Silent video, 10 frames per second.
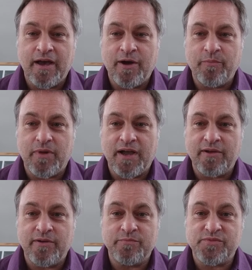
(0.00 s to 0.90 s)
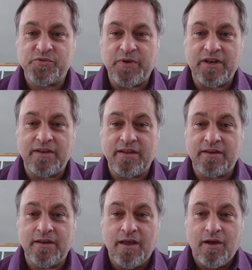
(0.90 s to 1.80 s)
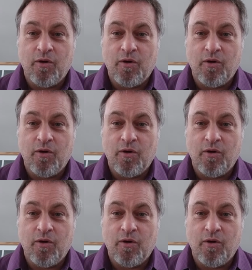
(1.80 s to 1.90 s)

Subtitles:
I am spending